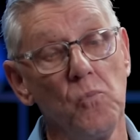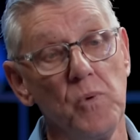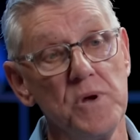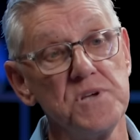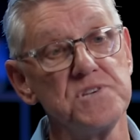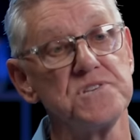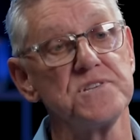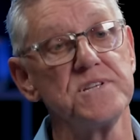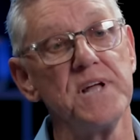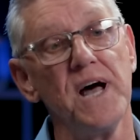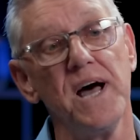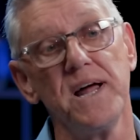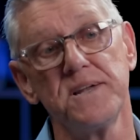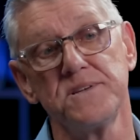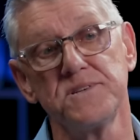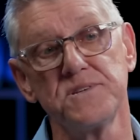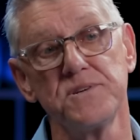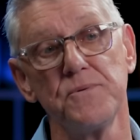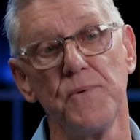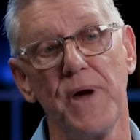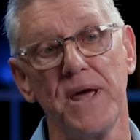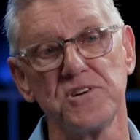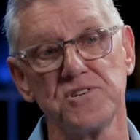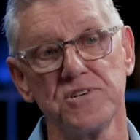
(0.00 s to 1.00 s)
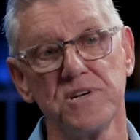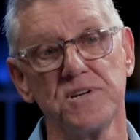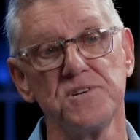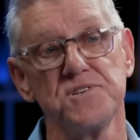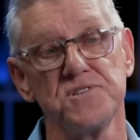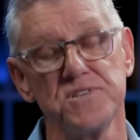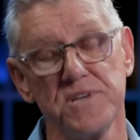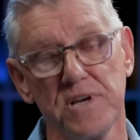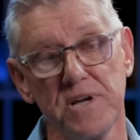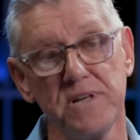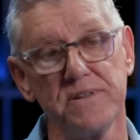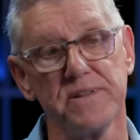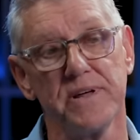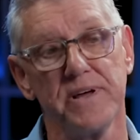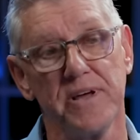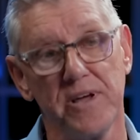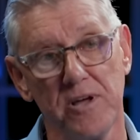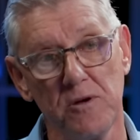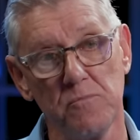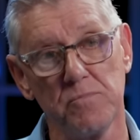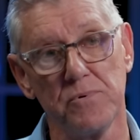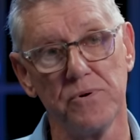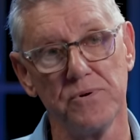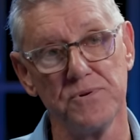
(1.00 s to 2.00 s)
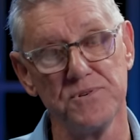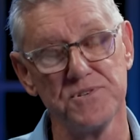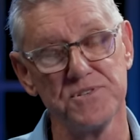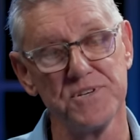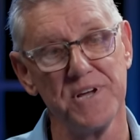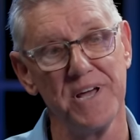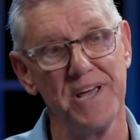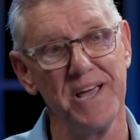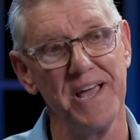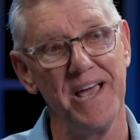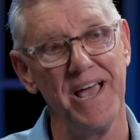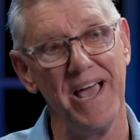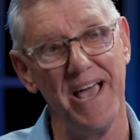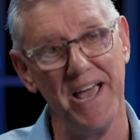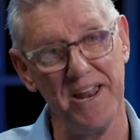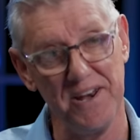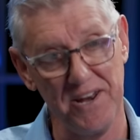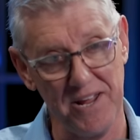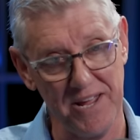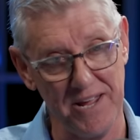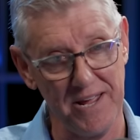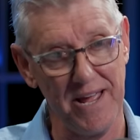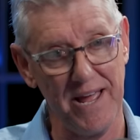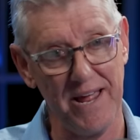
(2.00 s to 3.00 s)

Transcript: we start to actually see the Hebrews and,